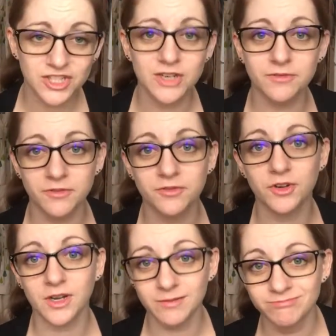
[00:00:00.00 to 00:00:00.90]
the shit for
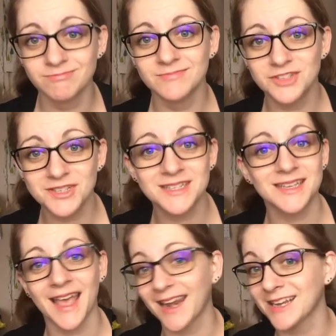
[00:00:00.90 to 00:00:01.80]
free just to
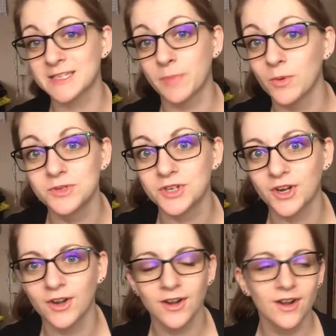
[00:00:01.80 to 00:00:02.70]
get
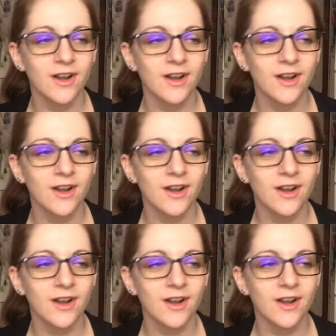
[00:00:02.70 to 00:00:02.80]
exposure.